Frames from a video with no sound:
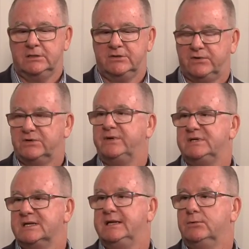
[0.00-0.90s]
The
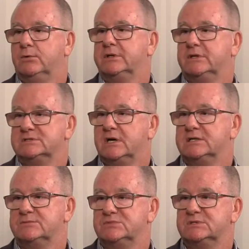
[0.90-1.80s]
phosphate's clearly one of those
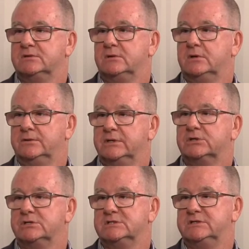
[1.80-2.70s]
items that
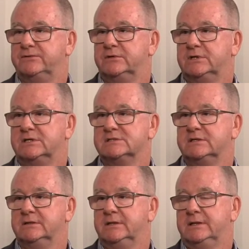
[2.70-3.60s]
goes into fertiliser,
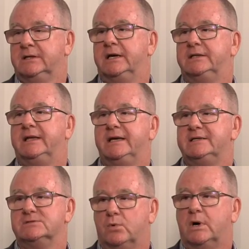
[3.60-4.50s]
and that
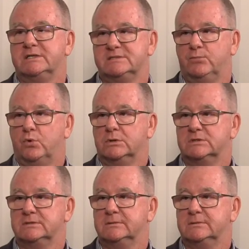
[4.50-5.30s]
is why it's important.